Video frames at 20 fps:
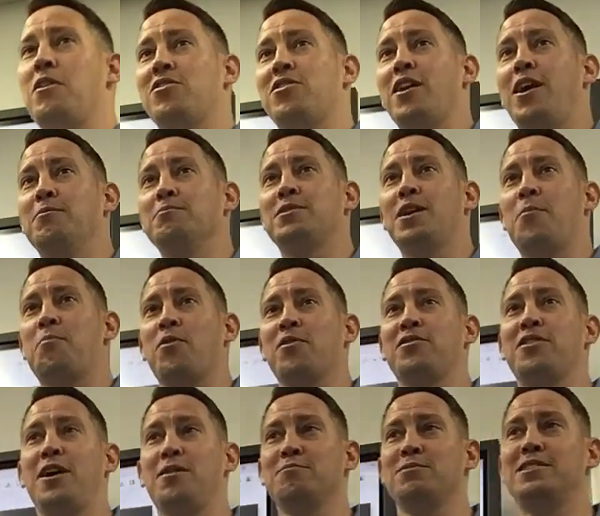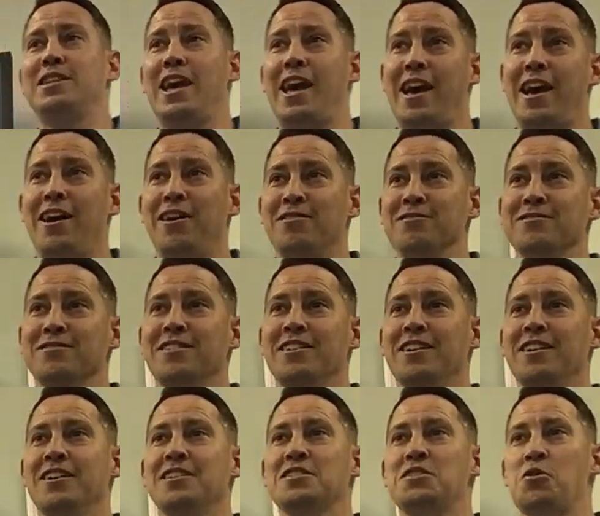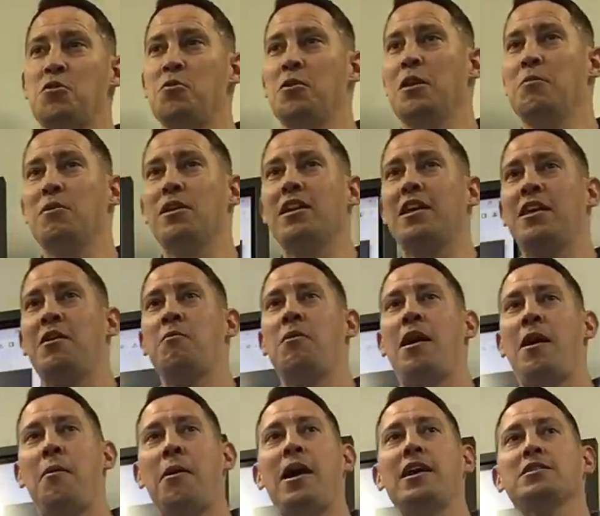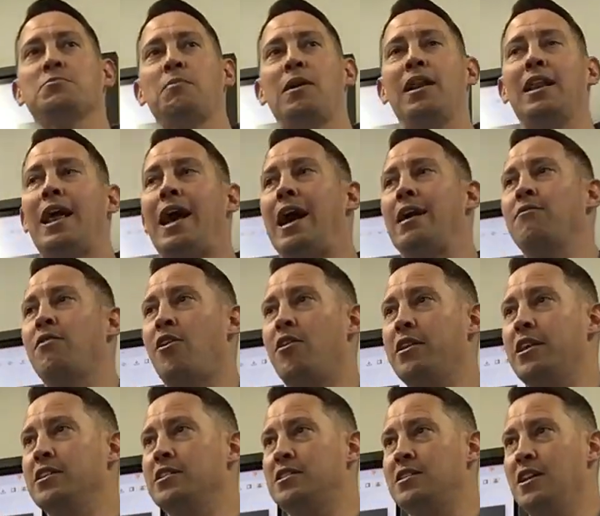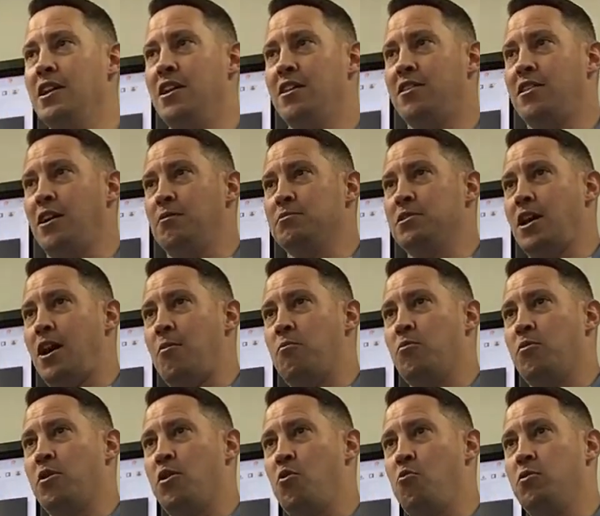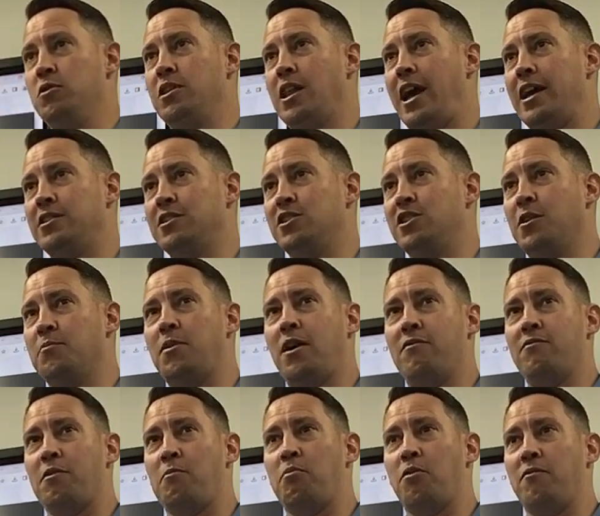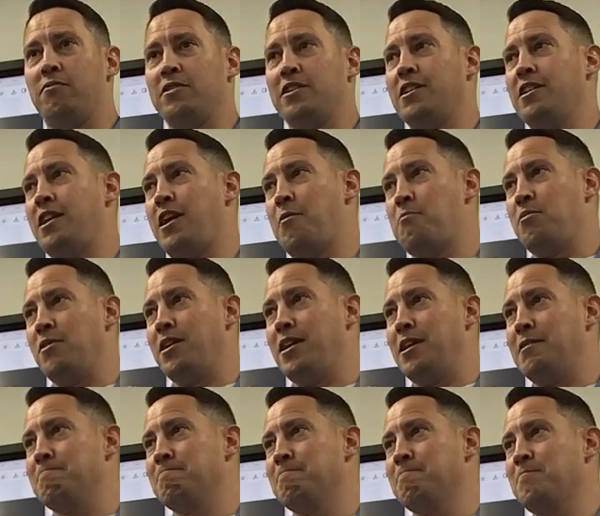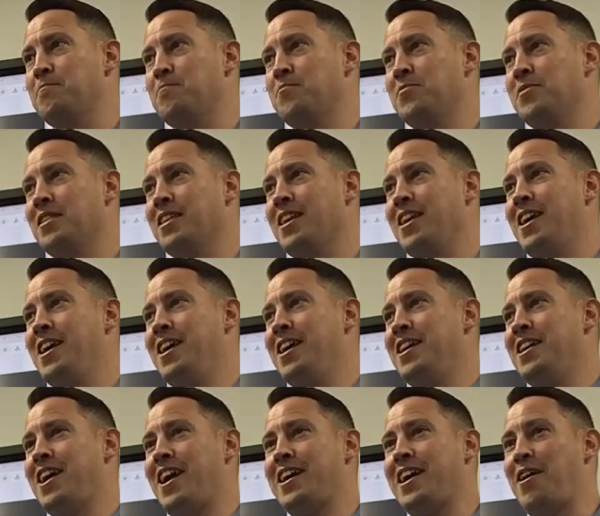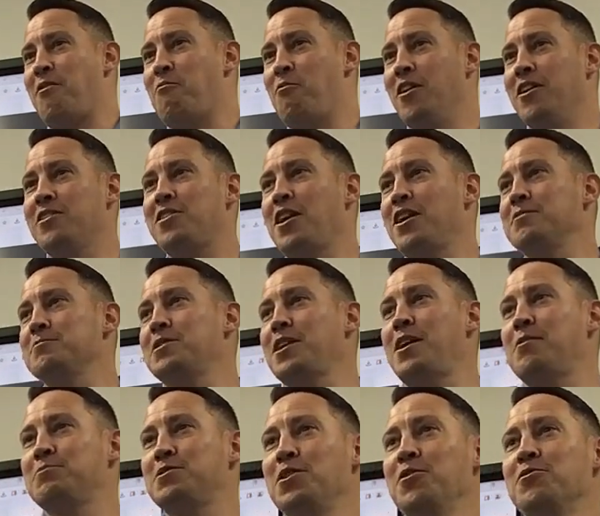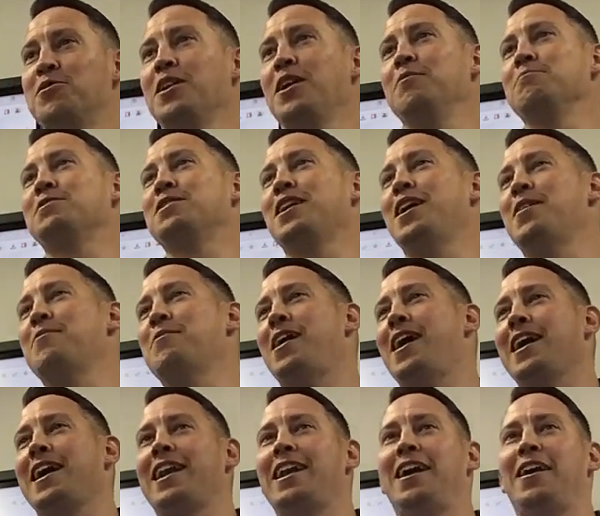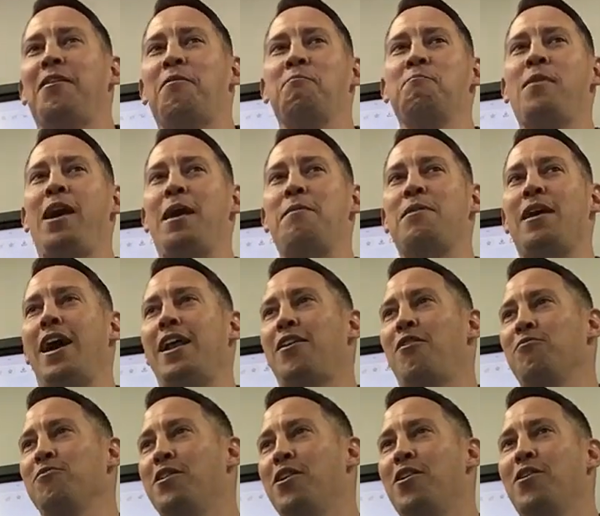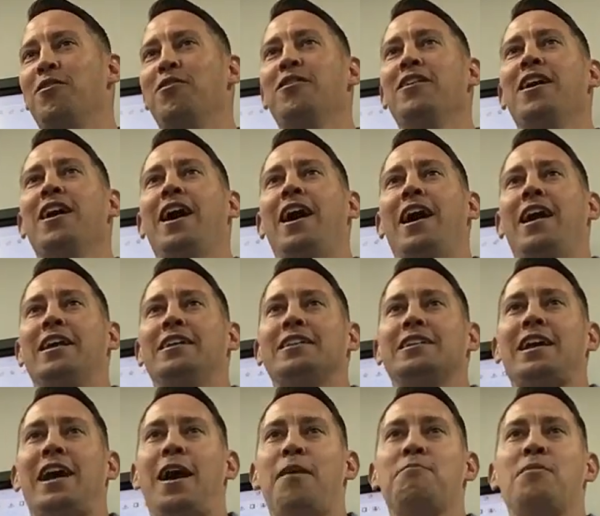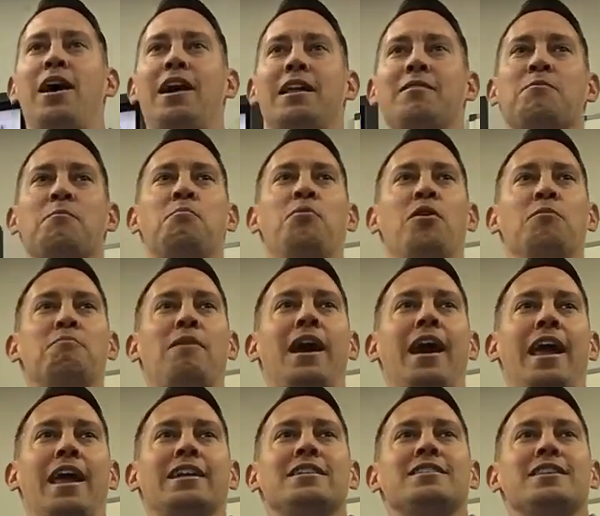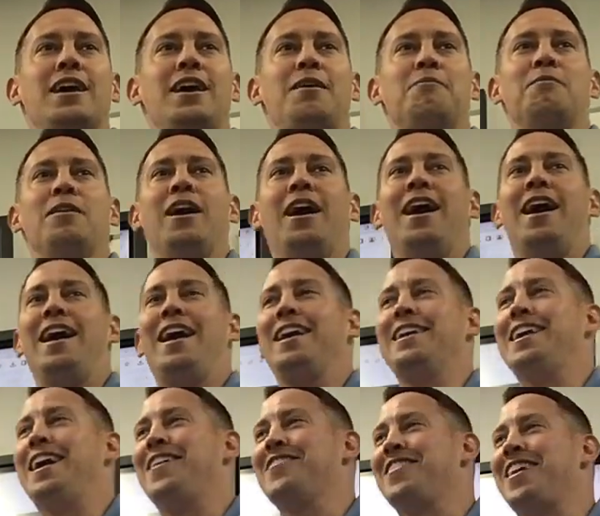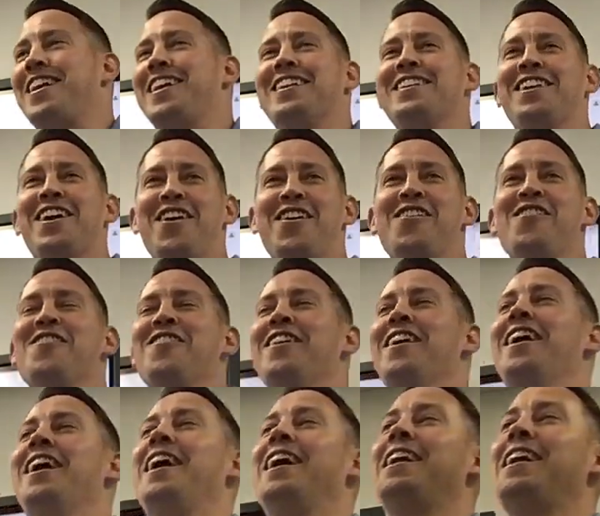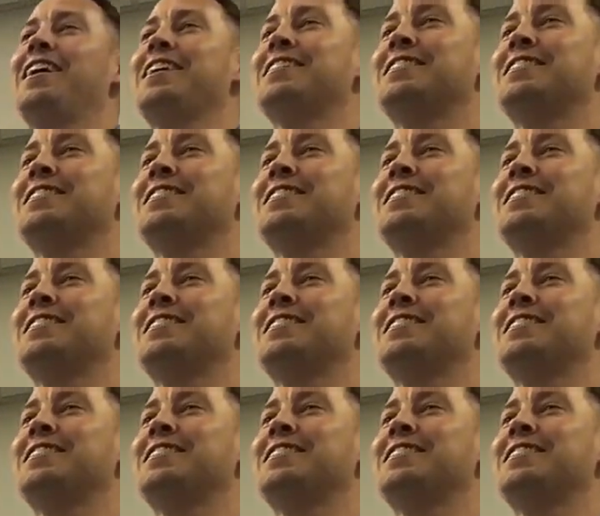me a thumbs up or a thumbs down. So let me ask my live audience, thumbs up. Who would like to jump out of a perfectly good airplane? I got 1 thumbs up, 2 thumbs up. I got a maybe, I don't know. And I'm not even putting my hands up. And I've got a no. And I